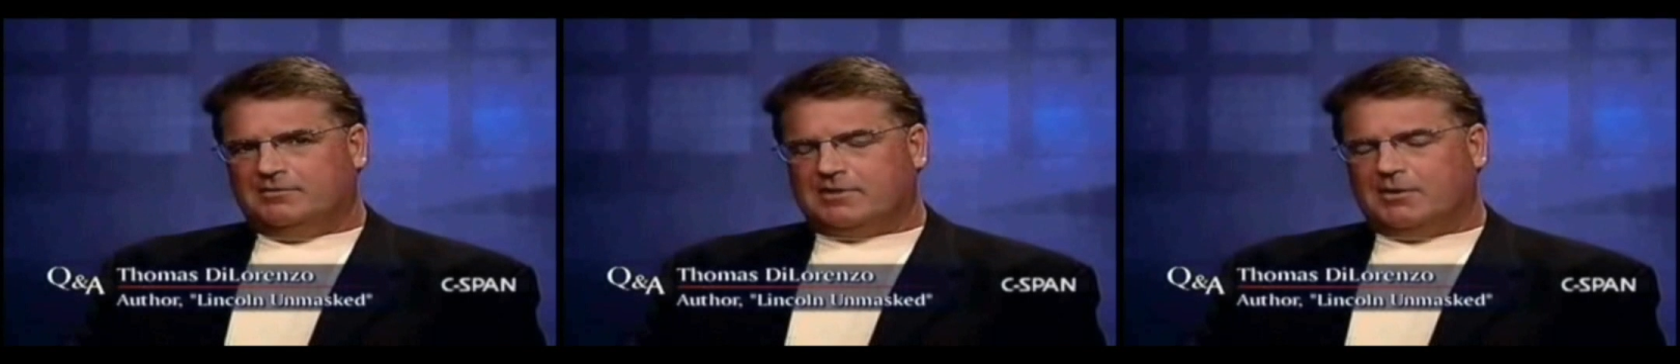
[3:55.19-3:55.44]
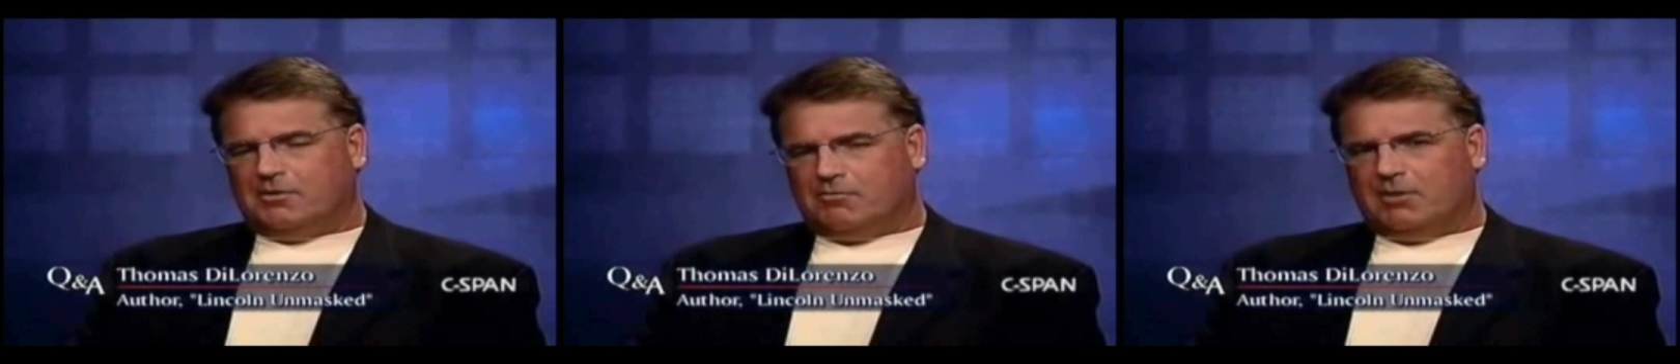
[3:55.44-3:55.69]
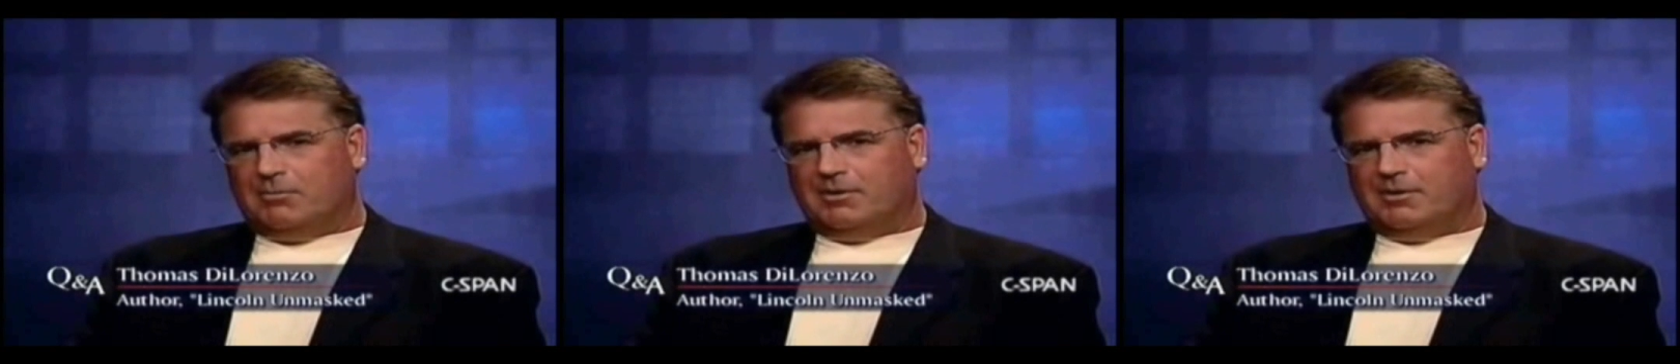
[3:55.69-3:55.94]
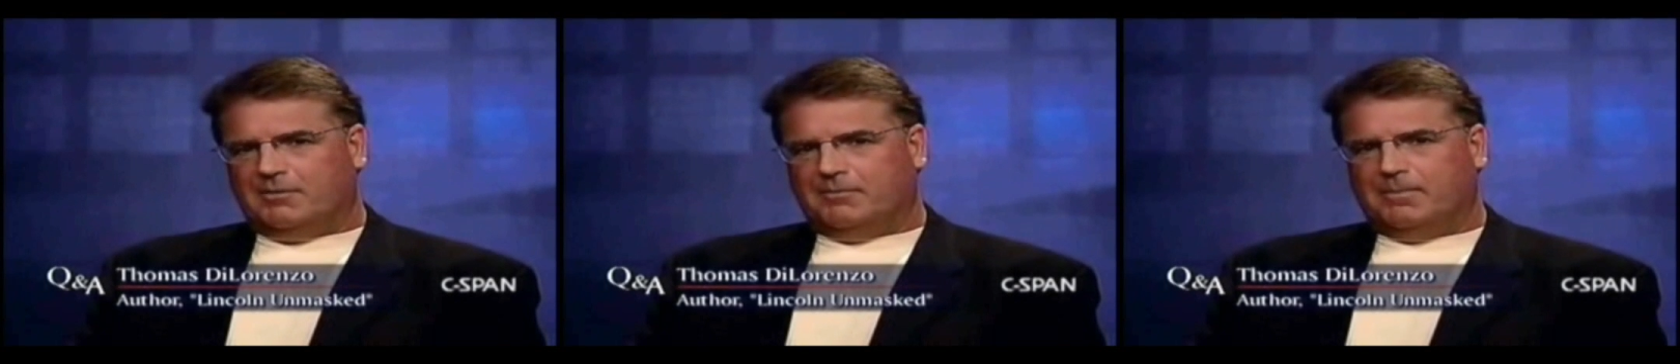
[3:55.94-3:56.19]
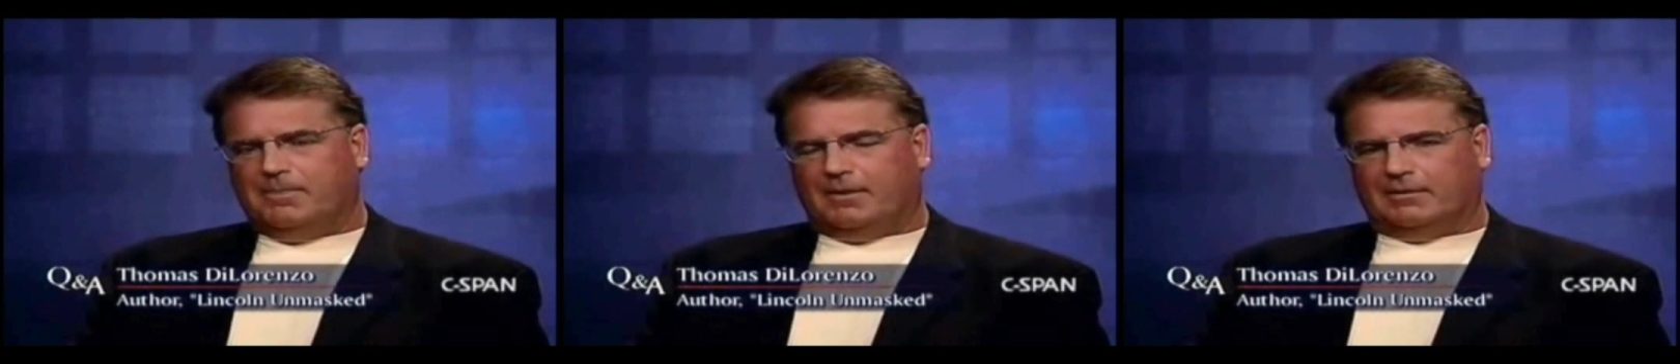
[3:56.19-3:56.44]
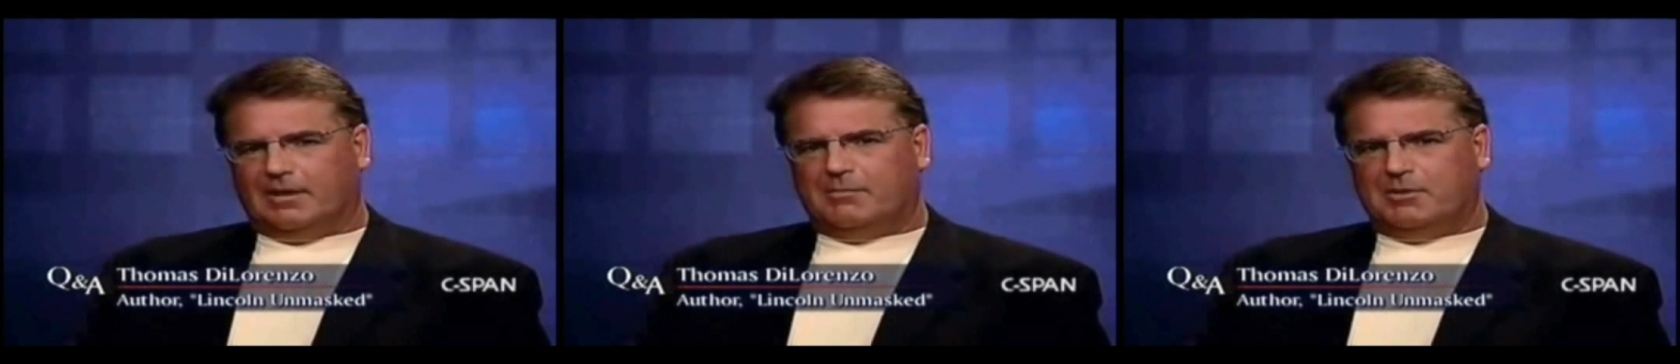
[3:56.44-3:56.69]
Saudi Arabia,
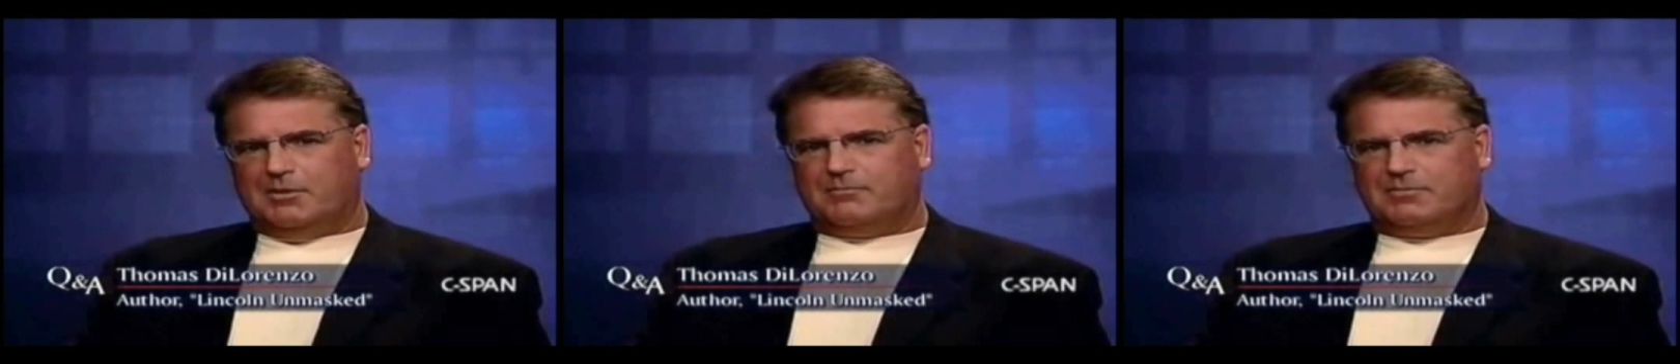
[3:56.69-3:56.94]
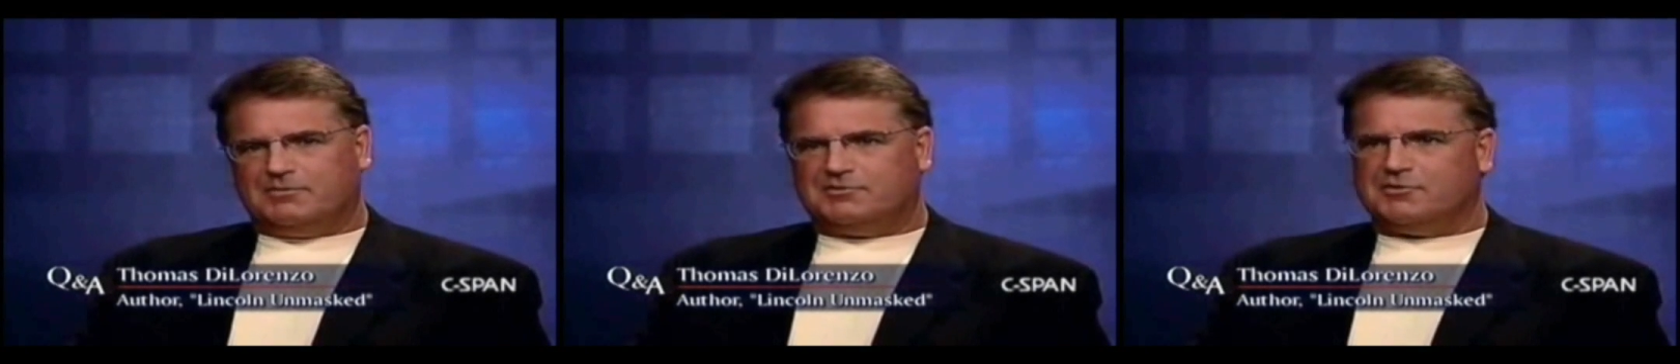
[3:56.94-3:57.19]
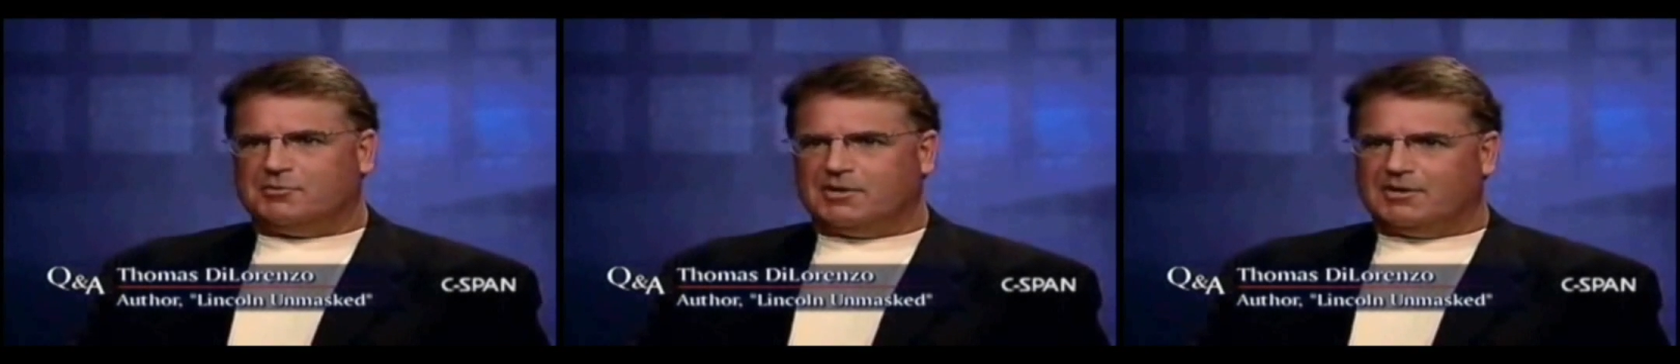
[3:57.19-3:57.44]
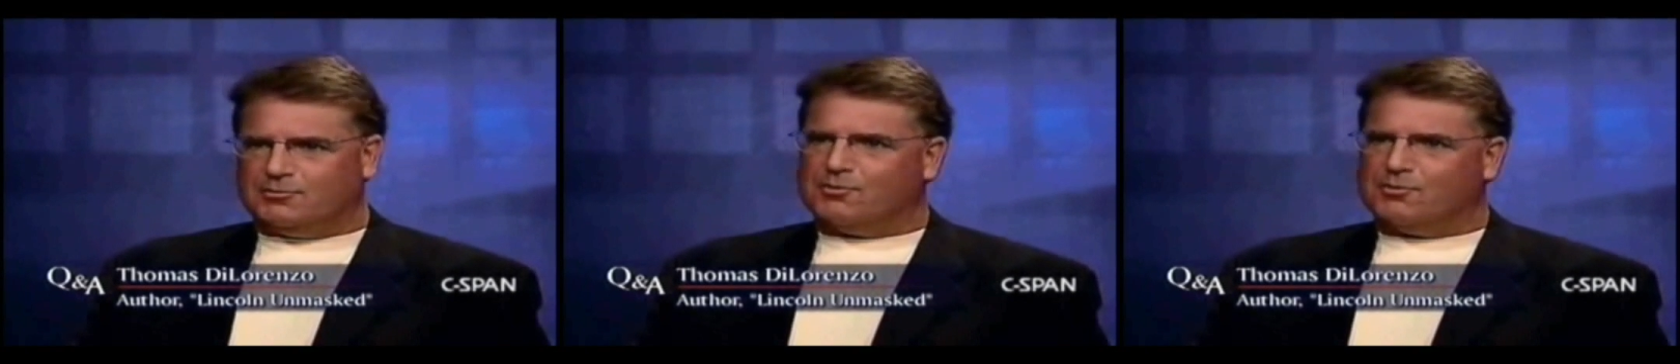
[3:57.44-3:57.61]
Lebanon, Syria,